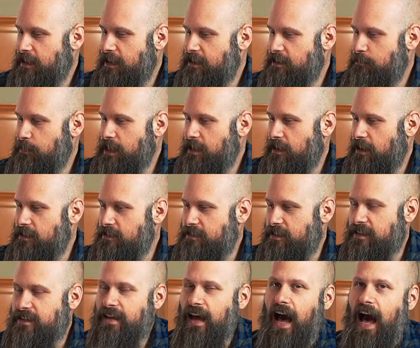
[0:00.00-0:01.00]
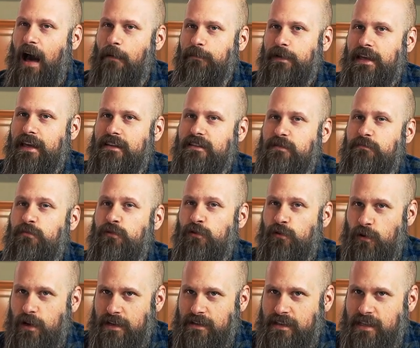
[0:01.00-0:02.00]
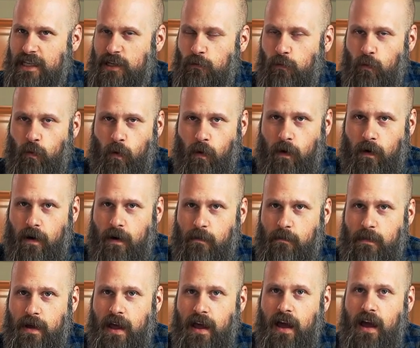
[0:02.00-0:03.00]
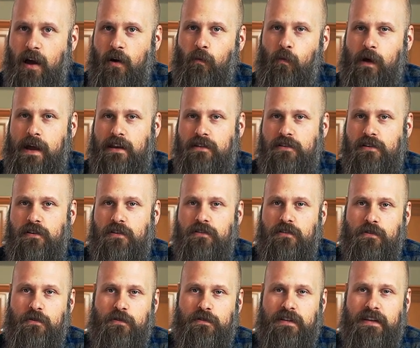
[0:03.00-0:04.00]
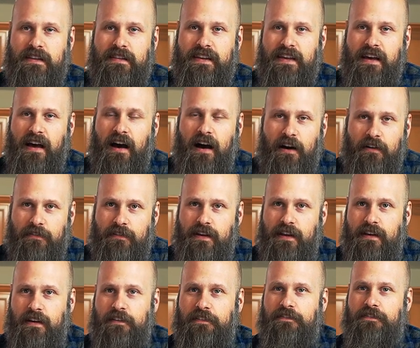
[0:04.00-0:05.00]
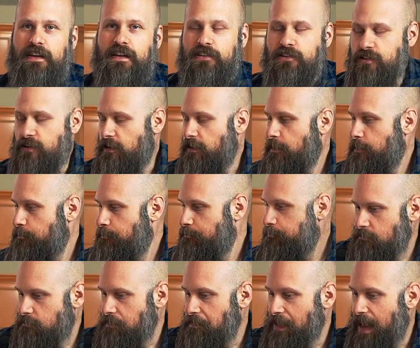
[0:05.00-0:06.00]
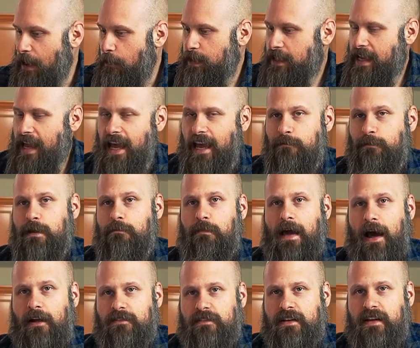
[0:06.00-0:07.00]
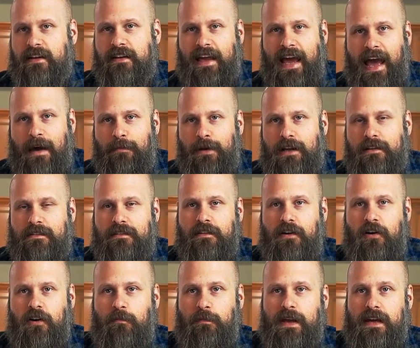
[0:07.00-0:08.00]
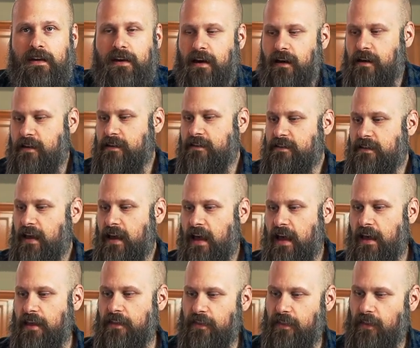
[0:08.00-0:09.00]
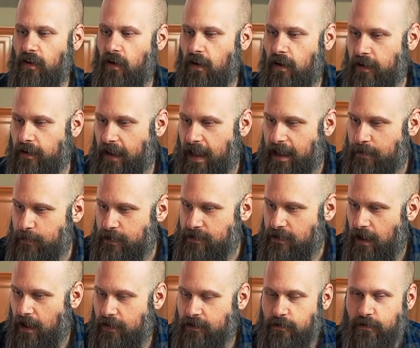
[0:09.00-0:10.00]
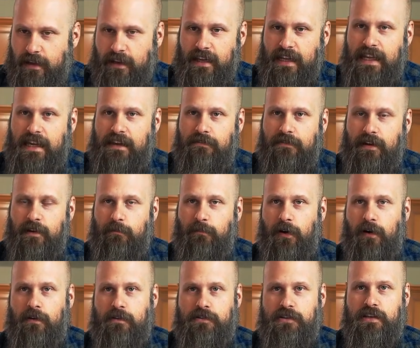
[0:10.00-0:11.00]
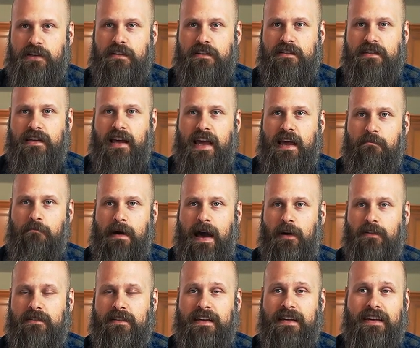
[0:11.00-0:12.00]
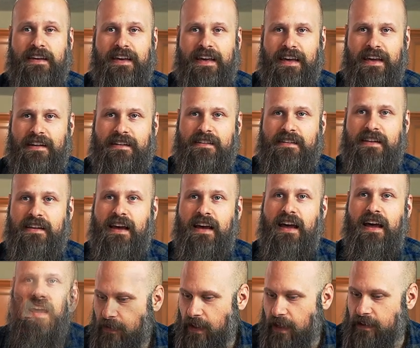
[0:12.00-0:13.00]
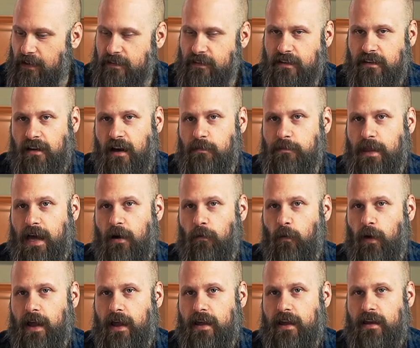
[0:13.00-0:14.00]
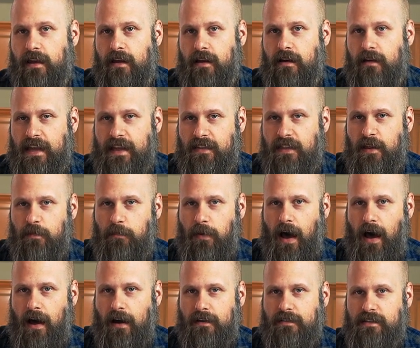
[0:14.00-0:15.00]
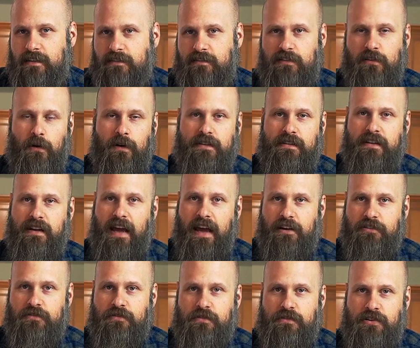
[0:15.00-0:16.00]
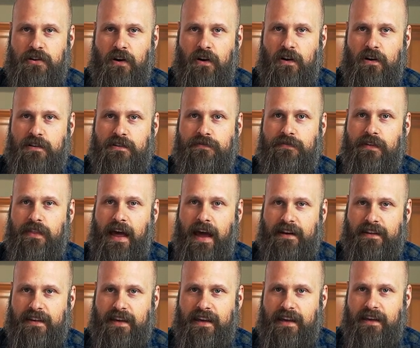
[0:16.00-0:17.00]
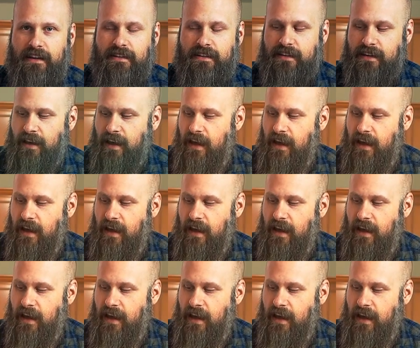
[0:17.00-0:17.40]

is because the top gets pretty warm when you're using the oven feature. Now, it can be mounted in cabinets though, because on Amazon you can even purchase a mounting kit. It doesn't come that way in the box, so it's an extra charge for that kit.